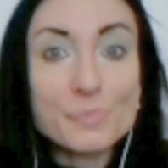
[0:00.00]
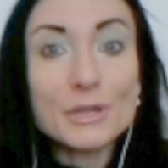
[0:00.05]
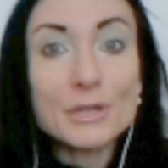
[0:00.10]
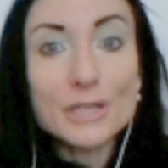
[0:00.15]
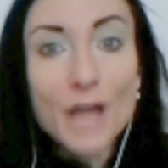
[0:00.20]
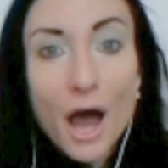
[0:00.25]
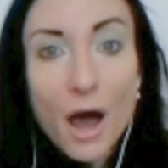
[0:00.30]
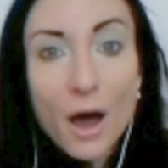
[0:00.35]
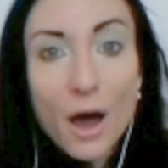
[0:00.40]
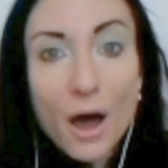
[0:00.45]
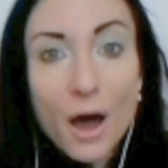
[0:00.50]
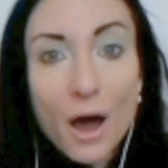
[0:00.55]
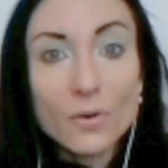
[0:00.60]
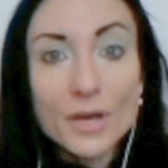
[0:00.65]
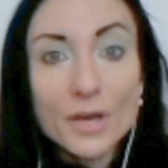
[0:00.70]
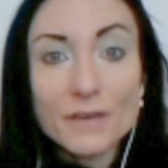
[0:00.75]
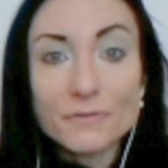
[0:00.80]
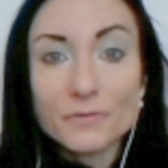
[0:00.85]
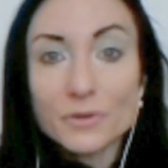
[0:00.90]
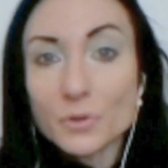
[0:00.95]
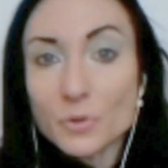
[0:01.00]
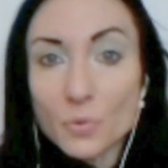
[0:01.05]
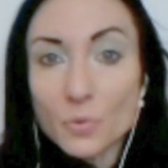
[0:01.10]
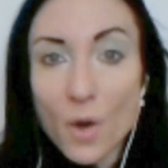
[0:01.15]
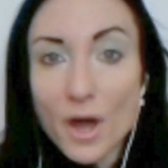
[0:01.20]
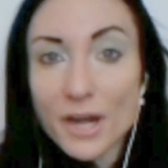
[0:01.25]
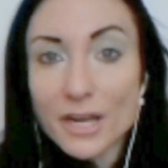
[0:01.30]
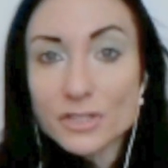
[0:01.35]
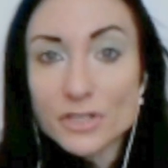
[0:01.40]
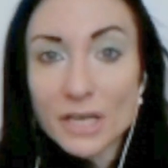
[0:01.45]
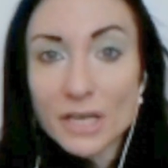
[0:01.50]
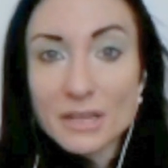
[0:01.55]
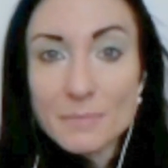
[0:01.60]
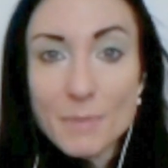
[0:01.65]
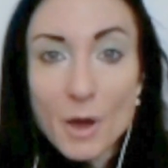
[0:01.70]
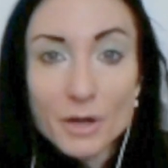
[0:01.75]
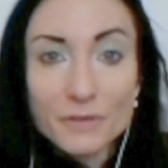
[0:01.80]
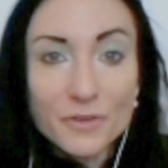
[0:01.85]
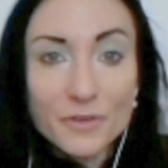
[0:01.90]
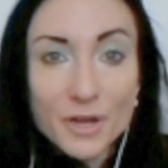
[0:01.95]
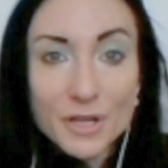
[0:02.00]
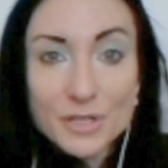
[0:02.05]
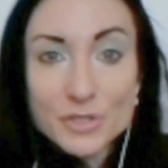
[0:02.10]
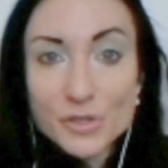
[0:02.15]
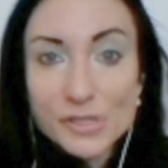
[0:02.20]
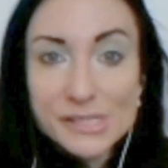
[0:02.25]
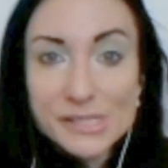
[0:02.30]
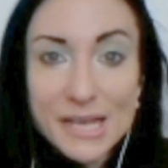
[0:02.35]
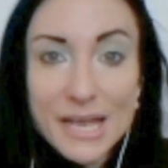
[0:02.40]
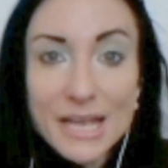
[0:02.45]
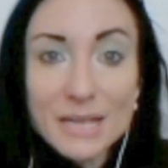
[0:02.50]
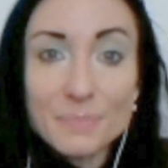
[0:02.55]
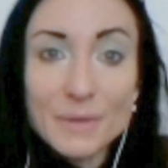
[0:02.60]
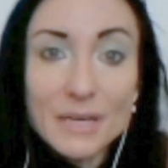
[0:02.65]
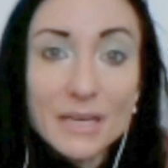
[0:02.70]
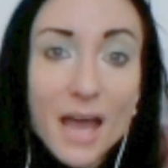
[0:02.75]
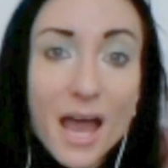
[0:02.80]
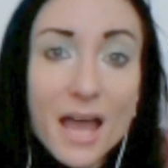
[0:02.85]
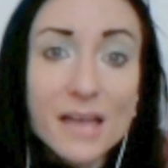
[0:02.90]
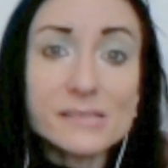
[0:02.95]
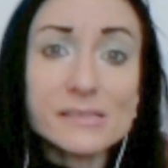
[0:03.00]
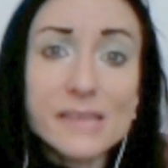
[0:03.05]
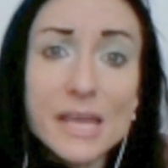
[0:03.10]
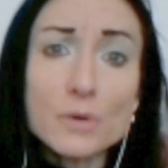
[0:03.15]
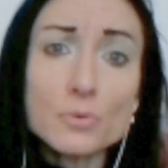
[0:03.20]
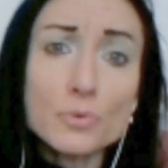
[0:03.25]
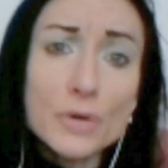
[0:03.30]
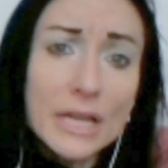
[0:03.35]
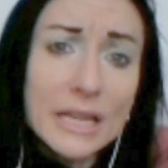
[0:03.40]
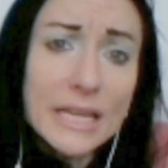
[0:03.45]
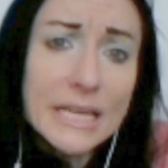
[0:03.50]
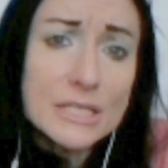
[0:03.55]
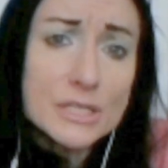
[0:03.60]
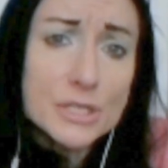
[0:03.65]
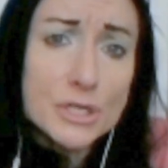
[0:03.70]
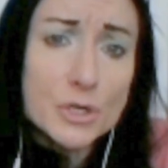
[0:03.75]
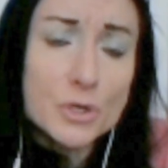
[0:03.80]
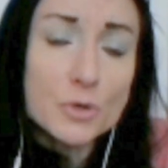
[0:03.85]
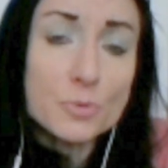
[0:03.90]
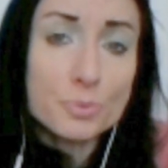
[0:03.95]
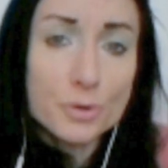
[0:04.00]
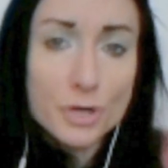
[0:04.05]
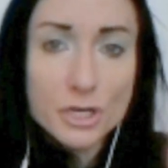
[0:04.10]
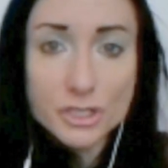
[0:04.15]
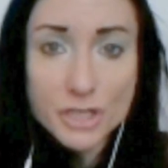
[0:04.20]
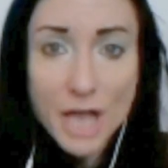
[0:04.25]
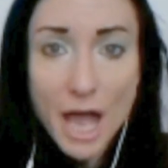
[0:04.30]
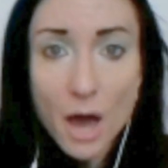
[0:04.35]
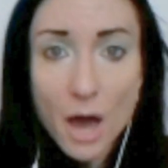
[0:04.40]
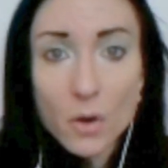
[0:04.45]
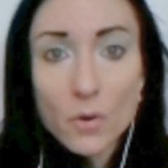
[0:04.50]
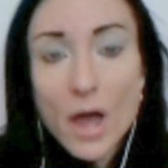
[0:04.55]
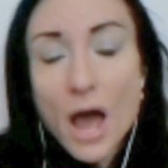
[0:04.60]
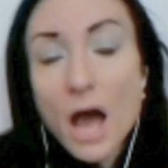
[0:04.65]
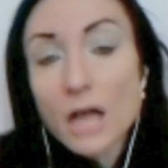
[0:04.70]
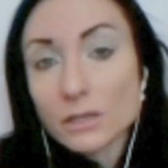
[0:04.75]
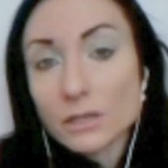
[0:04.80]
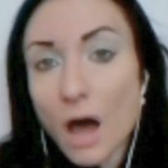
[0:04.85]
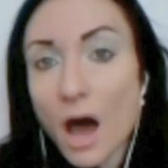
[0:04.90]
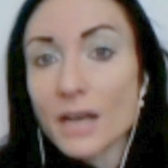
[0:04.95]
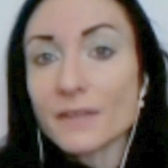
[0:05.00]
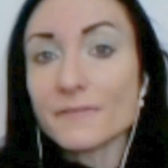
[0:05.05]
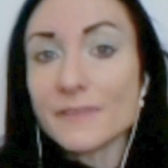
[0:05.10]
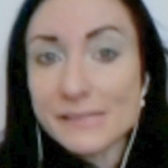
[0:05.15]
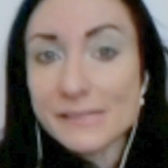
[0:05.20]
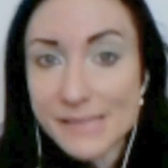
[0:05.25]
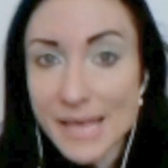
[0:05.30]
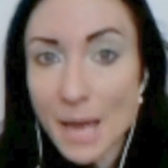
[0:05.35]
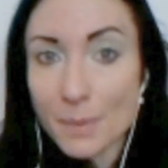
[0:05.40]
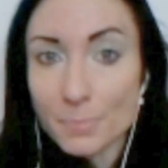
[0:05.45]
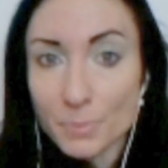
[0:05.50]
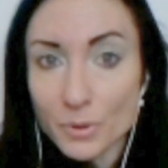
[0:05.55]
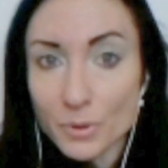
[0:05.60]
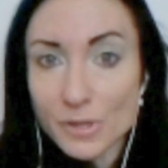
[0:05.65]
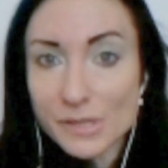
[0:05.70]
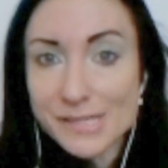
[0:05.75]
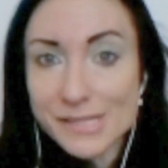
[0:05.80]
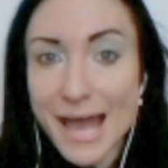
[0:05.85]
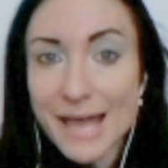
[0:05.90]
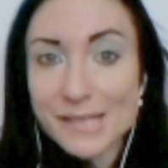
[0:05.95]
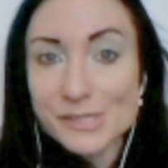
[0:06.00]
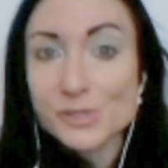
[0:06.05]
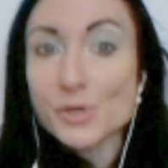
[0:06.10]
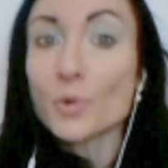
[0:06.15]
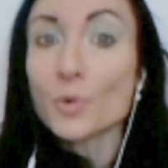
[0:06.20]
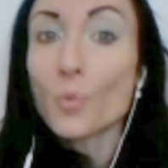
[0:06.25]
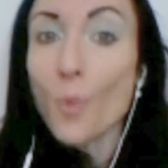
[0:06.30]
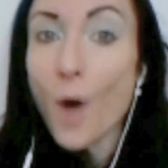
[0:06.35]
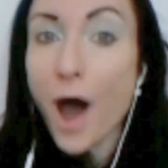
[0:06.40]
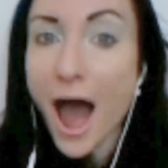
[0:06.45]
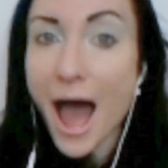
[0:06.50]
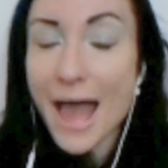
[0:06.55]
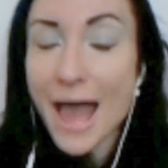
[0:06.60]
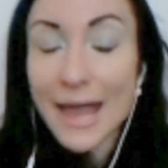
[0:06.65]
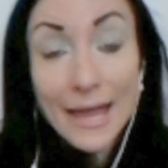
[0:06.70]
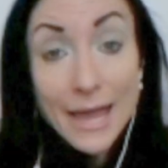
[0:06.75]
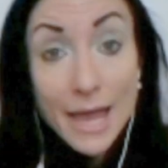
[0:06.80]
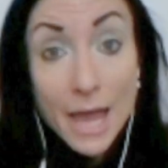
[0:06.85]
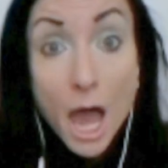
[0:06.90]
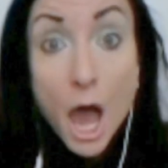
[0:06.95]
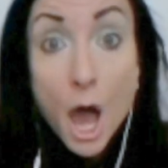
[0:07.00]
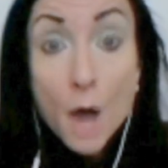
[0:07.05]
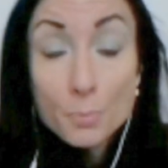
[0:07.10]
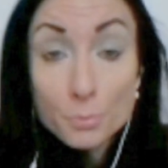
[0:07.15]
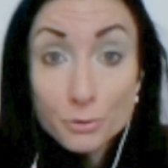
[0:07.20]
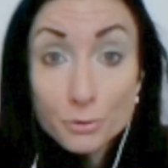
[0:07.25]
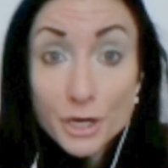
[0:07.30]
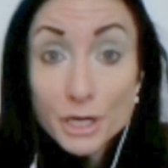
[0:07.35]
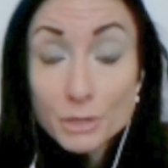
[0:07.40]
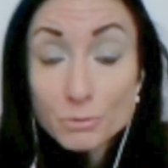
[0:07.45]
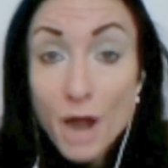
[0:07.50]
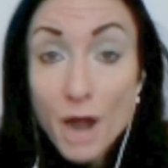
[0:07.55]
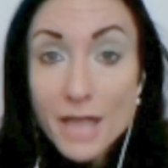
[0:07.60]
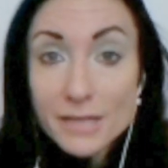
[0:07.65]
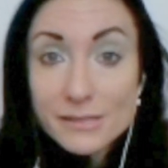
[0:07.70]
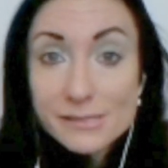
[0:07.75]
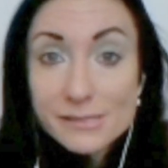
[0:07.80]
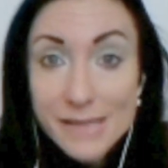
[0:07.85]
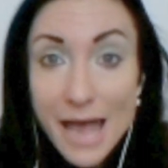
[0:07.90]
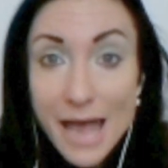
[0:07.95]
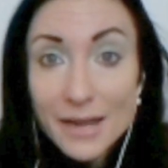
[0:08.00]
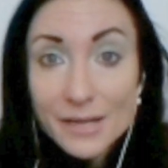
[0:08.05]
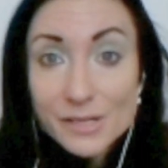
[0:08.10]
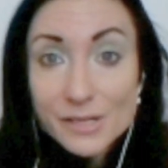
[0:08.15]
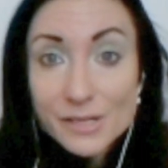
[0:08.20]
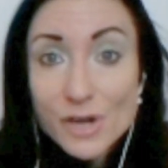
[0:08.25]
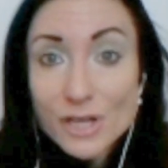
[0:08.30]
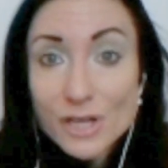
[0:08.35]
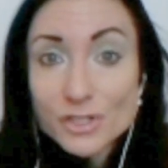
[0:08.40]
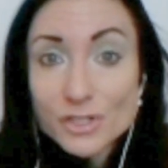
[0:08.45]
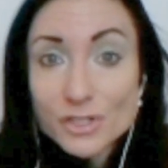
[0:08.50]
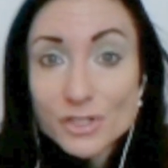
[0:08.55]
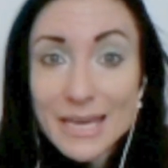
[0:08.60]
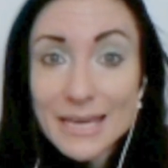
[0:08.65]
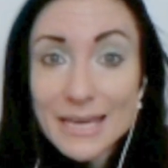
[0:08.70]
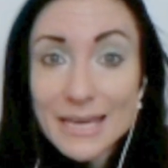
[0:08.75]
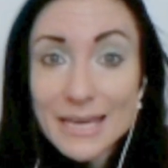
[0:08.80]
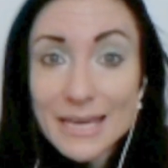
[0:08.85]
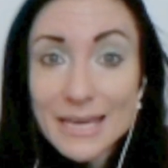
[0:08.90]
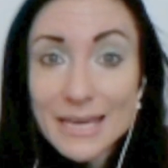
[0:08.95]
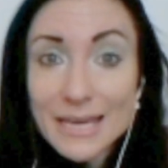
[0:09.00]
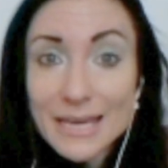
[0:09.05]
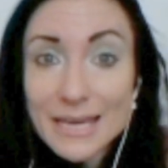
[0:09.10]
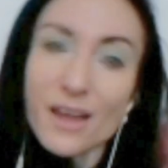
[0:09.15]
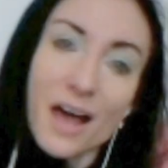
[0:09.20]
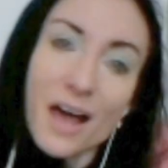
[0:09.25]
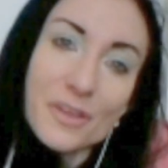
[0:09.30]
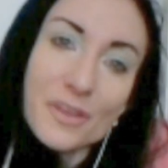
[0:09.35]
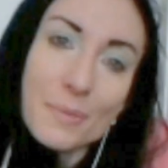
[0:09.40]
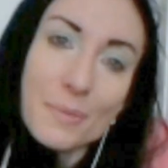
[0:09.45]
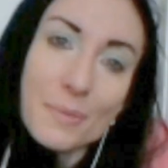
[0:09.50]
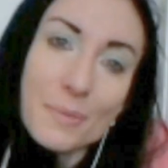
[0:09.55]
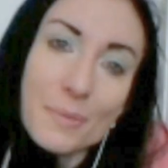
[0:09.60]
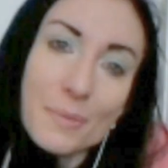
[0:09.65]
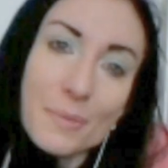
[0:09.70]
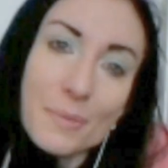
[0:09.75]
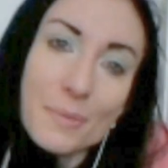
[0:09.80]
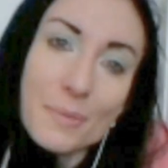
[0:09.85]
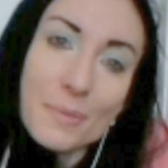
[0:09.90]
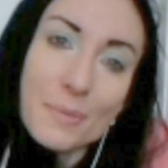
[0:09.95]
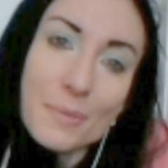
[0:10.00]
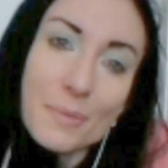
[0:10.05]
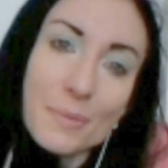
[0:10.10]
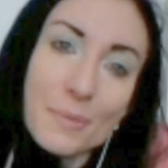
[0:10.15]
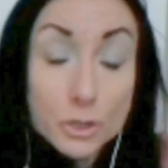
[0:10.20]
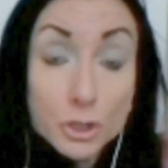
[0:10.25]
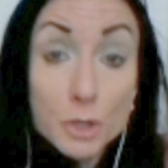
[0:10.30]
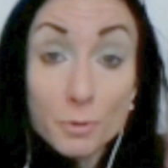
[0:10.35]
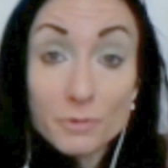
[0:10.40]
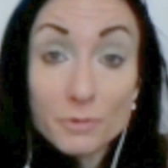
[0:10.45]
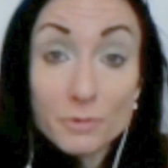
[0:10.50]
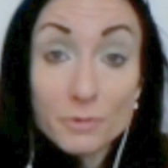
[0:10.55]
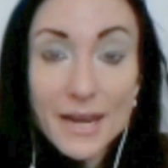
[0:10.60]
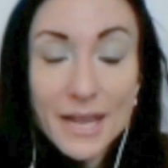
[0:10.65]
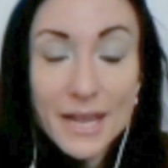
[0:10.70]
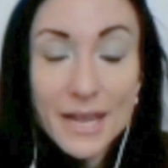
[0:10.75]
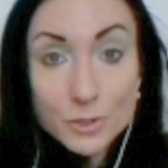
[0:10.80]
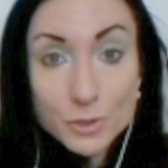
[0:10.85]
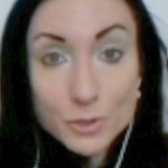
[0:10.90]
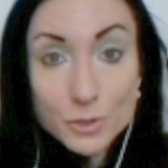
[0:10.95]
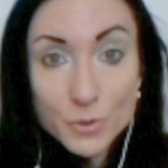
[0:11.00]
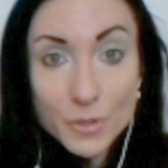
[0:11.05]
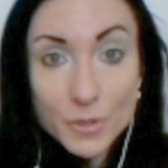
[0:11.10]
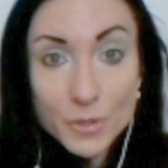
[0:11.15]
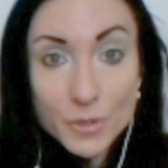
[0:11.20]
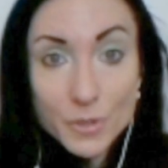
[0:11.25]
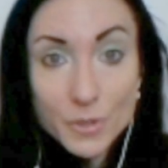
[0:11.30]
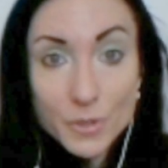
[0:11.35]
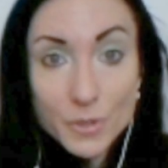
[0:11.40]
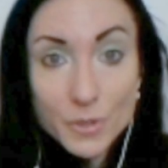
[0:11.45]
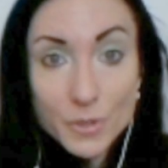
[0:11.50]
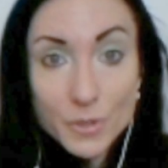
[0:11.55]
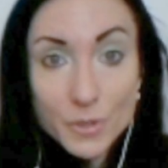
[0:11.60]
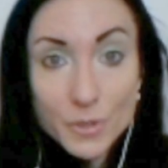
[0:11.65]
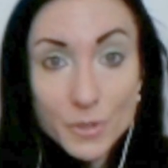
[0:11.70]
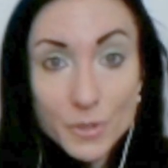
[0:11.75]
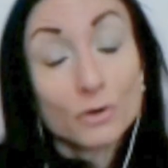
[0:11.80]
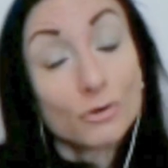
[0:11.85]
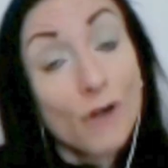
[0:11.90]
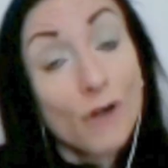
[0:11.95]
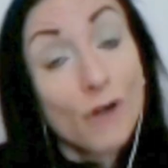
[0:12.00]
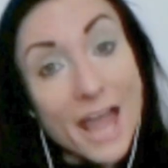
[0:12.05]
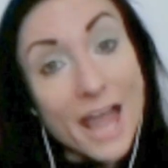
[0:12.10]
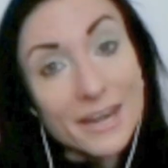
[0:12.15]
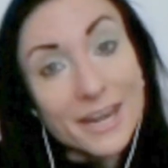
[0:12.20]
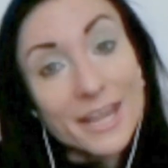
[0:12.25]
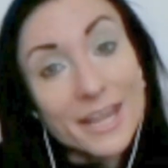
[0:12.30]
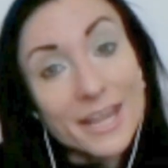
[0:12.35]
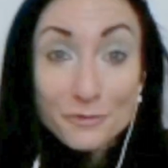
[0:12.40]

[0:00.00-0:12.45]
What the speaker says: below if you want to check them out if you're interested, because they really do push out a lot of examples as to why pre-run static stretching is not the best way to prevent injury in the long run.